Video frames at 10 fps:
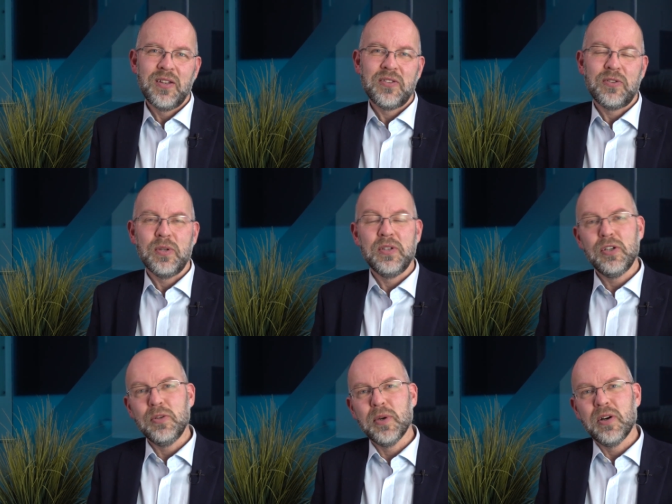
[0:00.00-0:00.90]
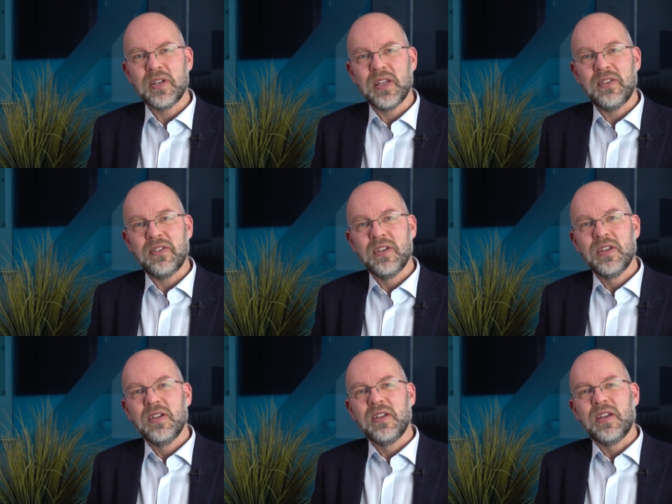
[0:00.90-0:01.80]
to a new market
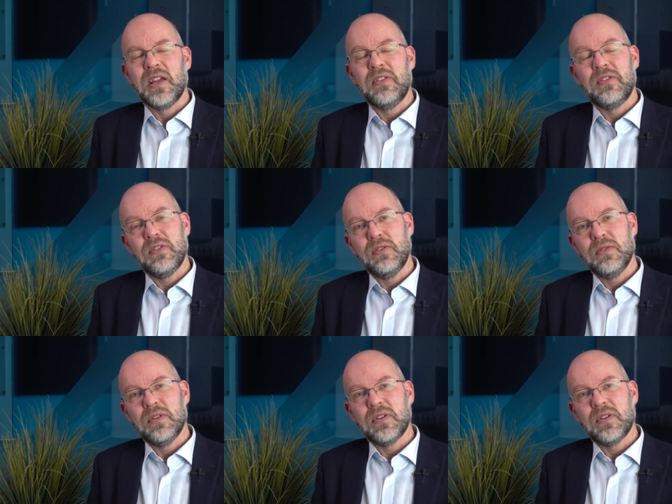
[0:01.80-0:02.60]
and to